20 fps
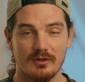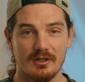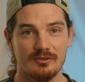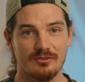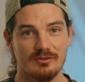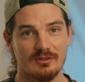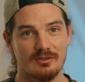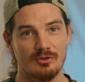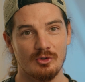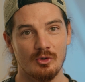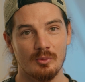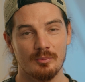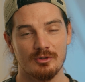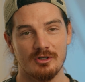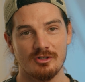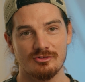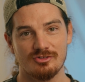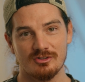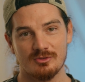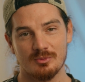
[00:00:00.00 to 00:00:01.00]
us, this whole
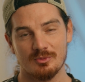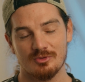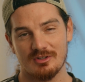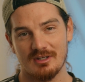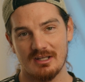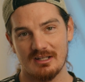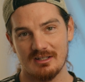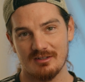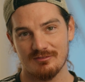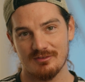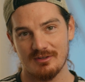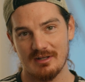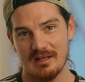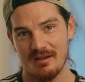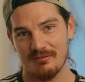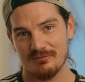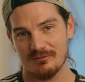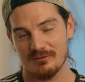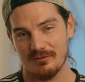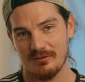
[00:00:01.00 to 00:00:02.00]
project was kind of an
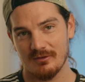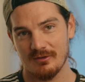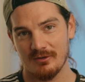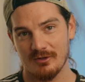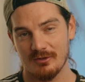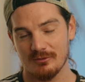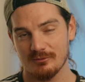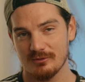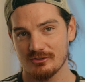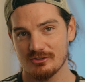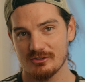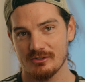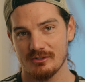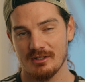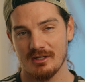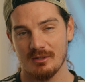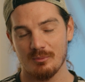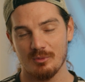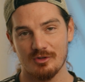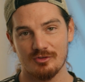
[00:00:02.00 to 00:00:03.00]
afterthought.
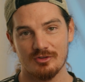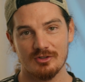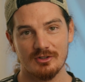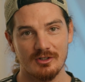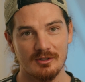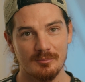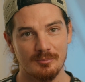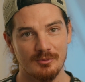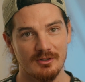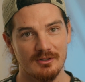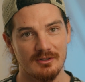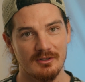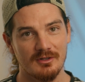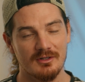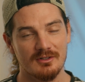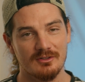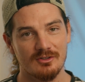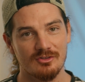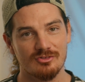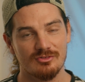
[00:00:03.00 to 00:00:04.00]
Originally, I wasn't going to put an air
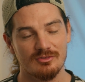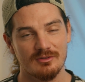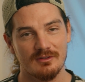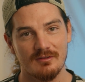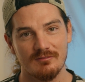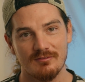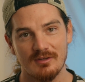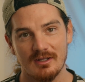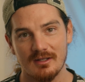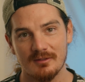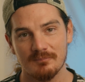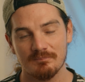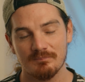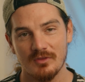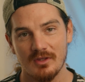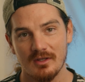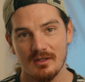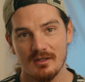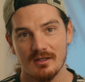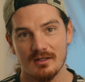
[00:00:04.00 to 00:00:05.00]
conditioner in the van
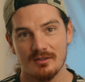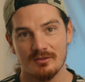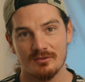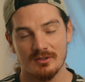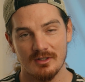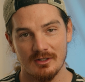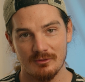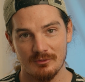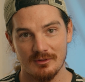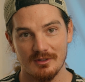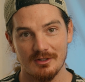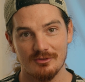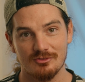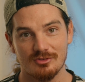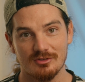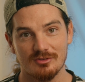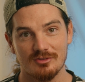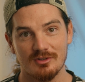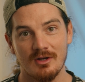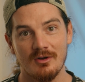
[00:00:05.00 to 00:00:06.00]
until I realized
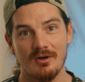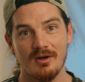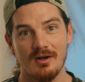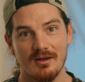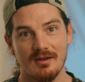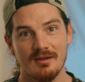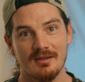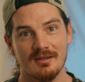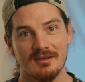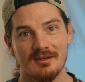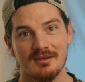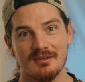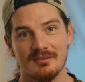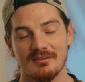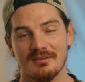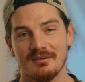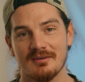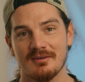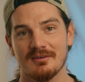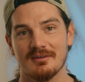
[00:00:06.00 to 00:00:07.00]
just how hot it got
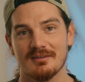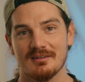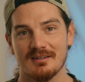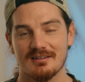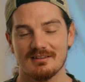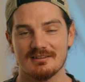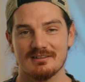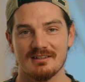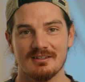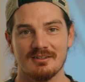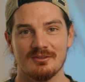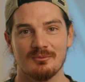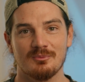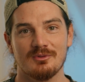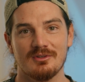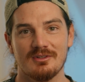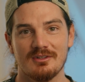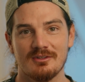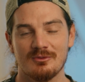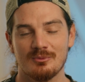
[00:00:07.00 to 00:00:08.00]
in there, and I decided
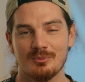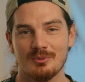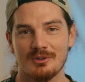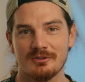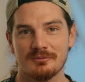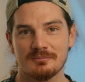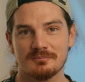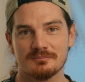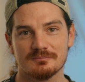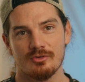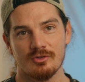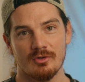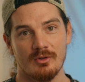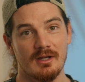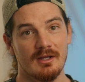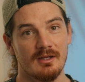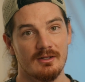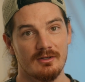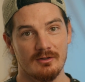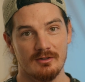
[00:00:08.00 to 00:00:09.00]
we needed one. So
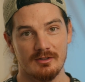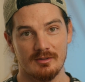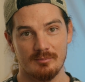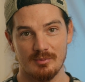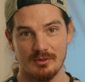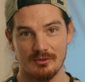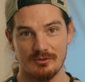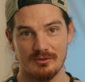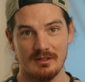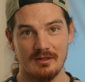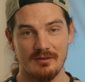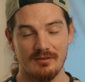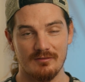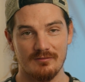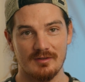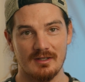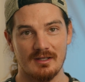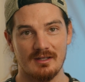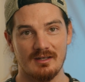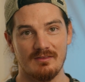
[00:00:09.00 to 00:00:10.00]
I had already built out the
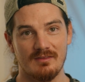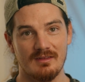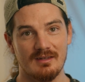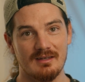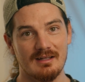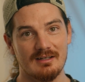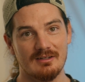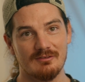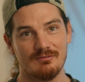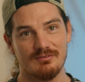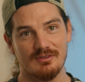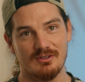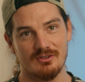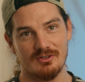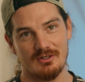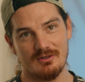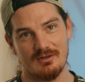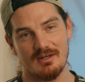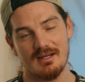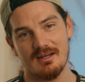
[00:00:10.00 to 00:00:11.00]
van and then had to
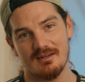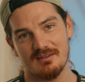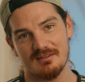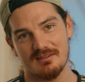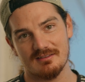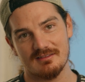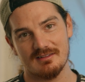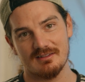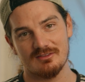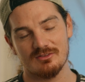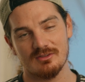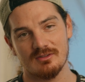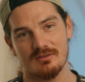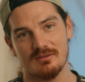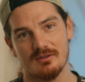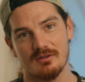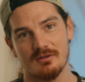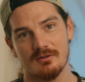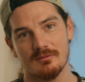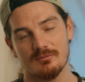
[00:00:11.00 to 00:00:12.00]
figure out how to get this in
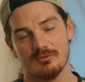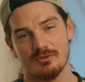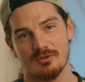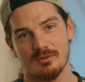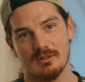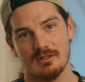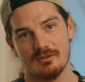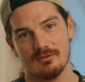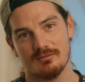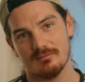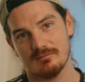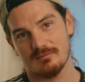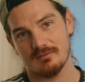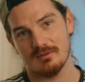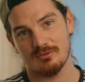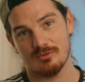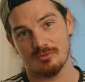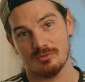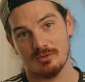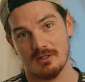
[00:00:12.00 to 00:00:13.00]
there. So
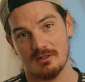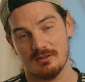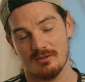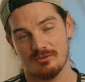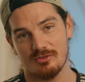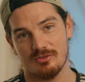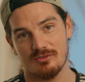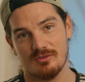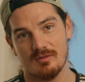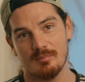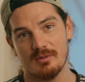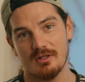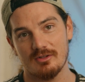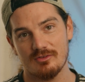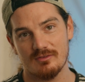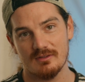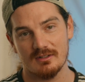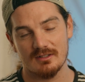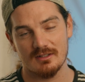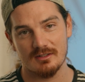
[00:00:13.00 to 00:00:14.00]
this was kind of just the
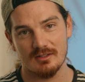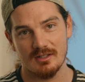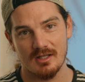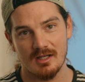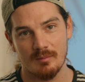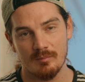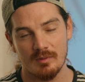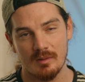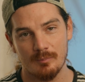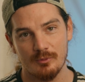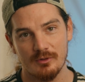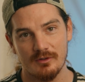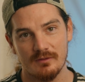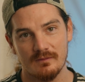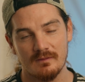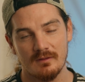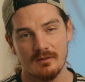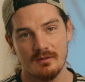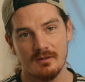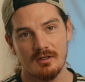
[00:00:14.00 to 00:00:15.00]
best thing I could come up
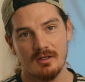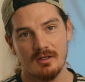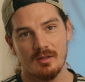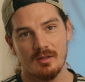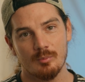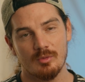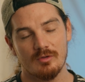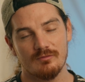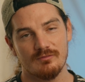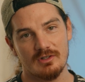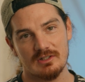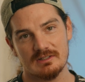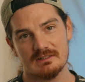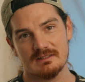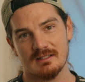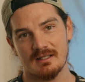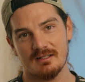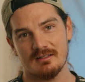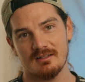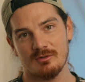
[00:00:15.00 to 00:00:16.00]
with. But first
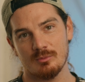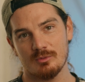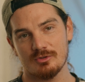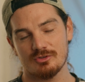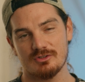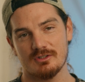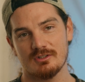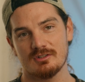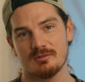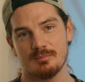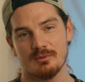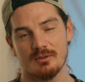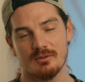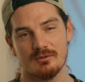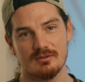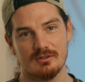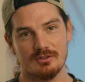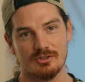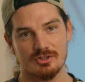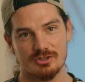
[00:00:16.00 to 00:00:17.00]
thing I did was just
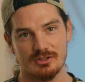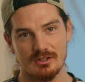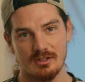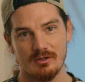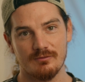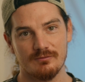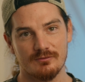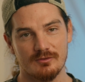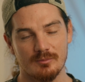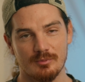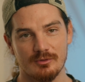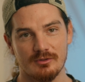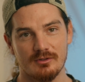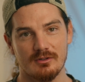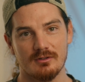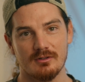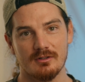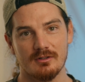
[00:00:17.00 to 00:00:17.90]
built a shelf to put it